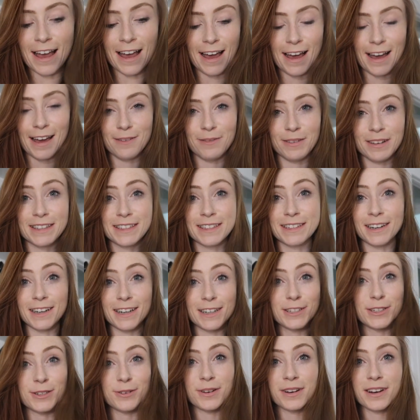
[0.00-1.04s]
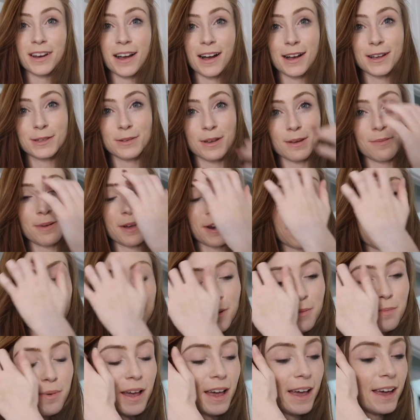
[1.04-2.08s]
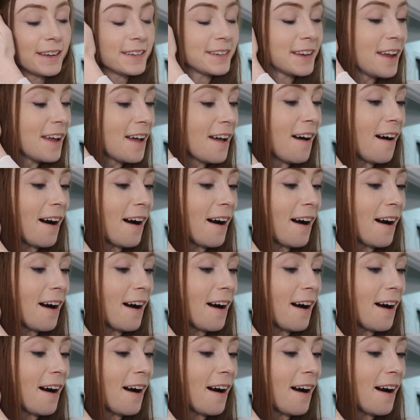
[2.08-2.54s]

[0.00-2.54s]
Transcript: It's nearly 2 o'clock, so I better go to bed.